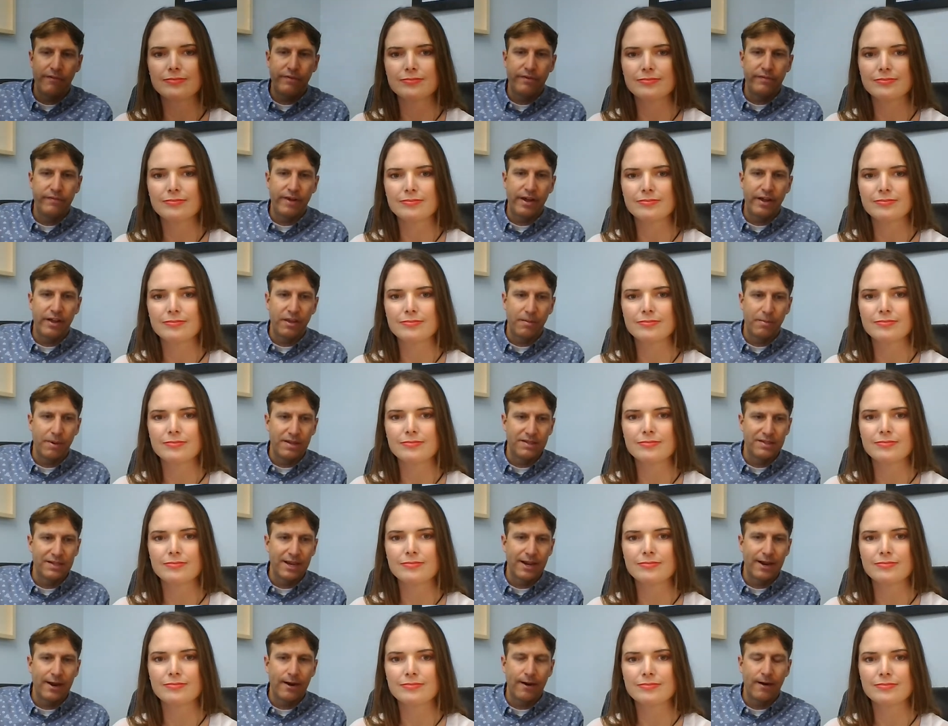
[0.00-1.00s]
Speaker 1: health and value
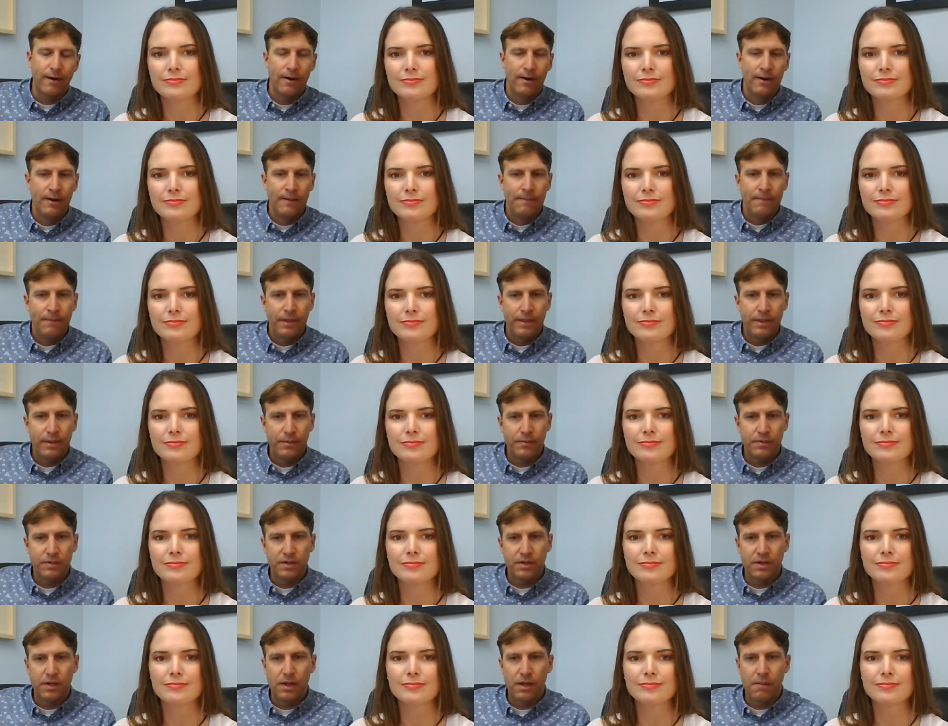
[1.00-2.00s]
based care. And that
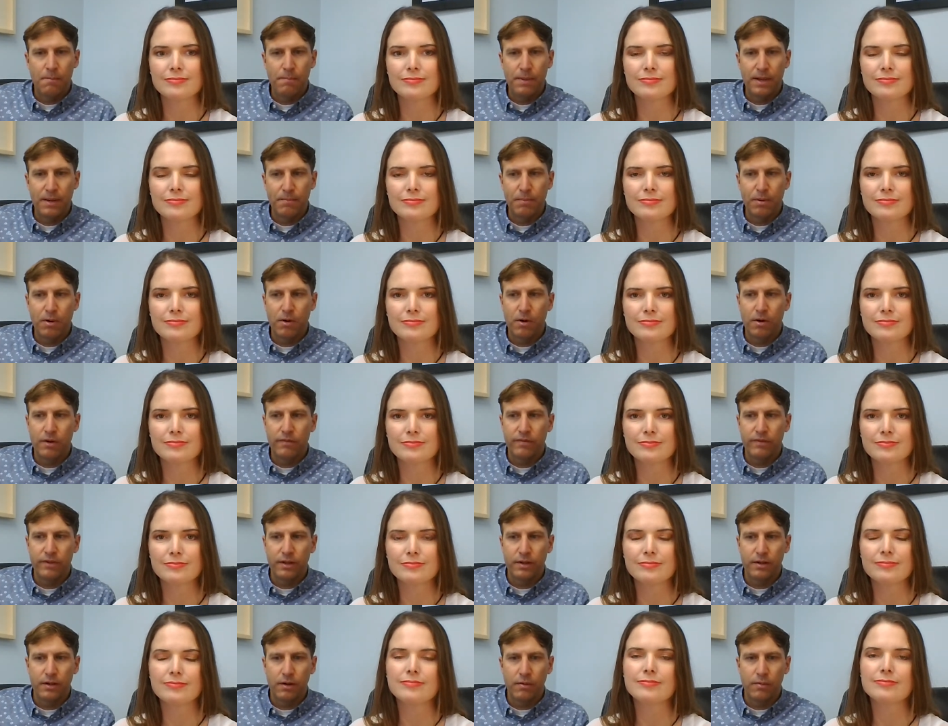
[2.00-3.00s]
was a, a big part of
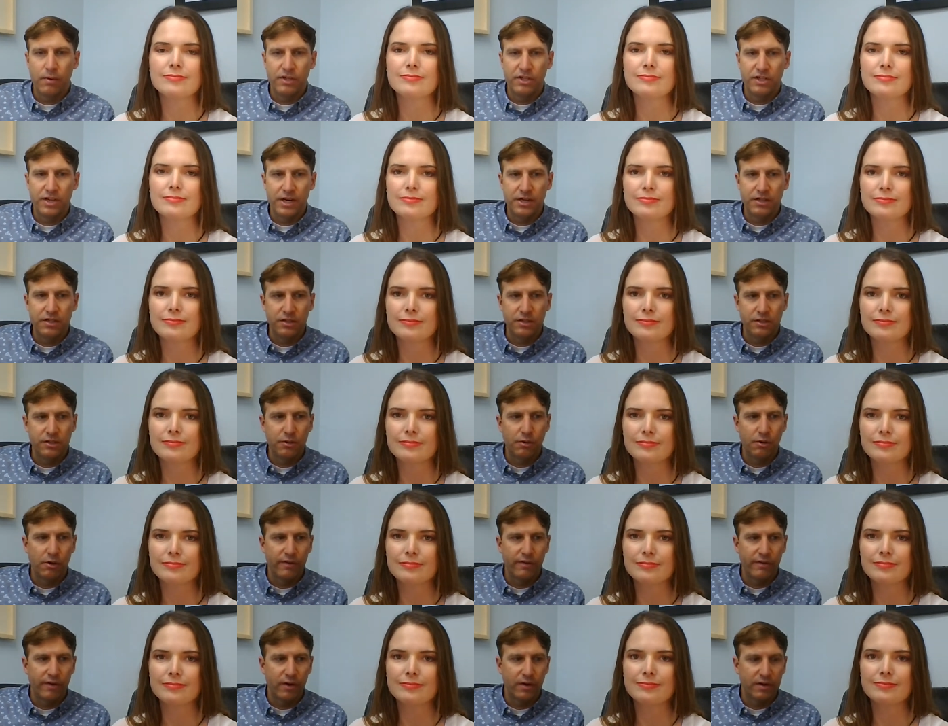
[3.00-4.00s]
the origination
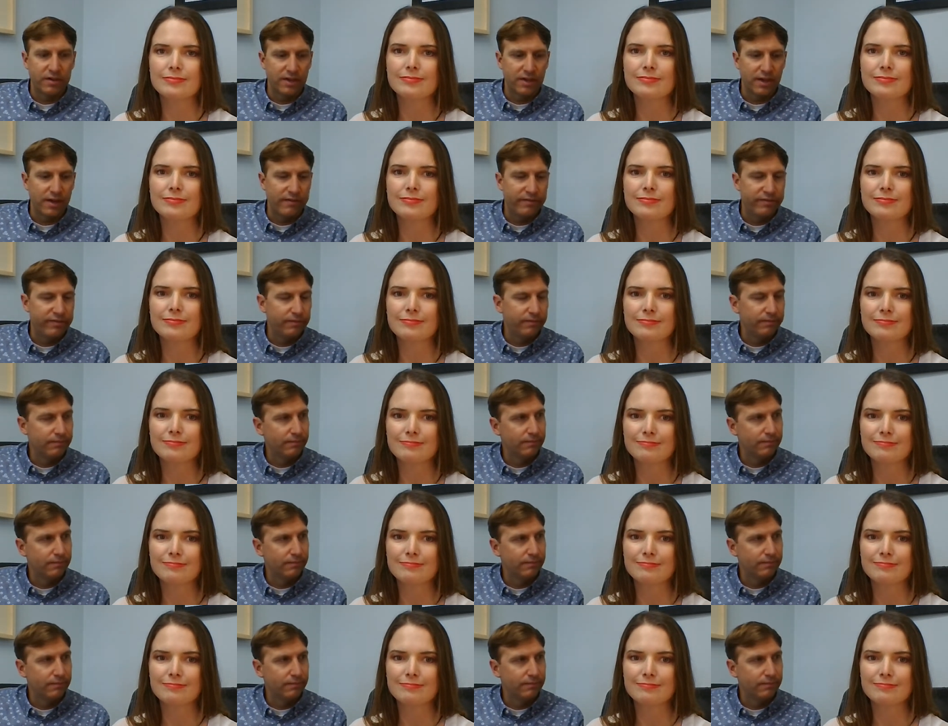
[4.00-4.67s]
story of RxLive.